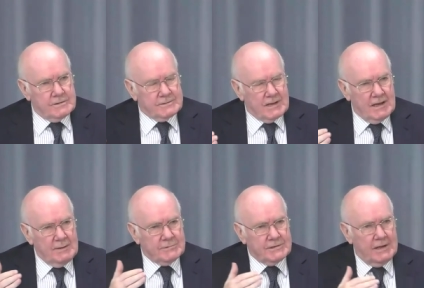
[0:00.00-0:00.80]
the
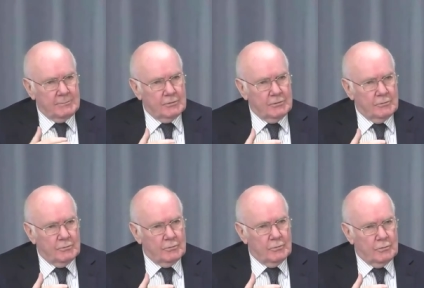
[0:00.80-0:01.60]
timetable
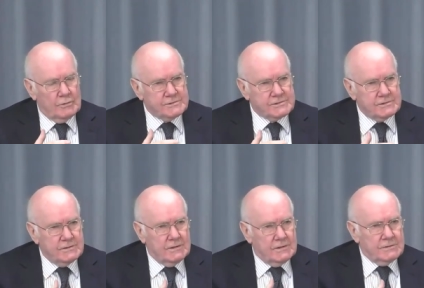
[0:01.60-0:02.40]
was
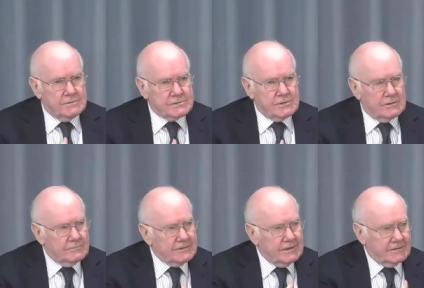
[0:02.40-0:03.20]

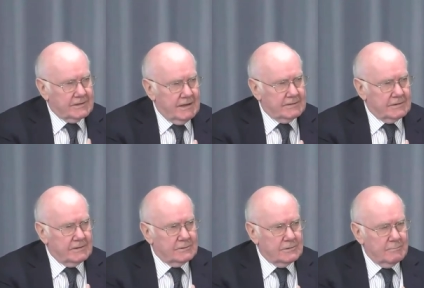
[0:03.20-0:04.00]
sort of
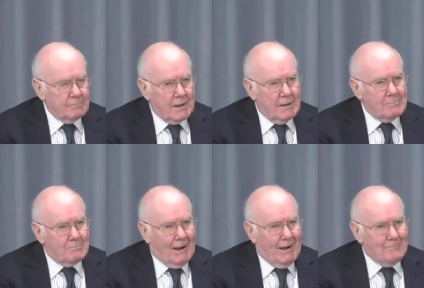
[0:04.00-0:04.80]
dictated
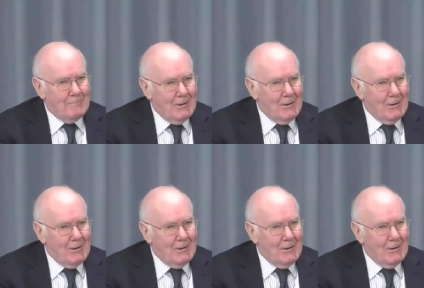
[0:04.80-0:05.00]
by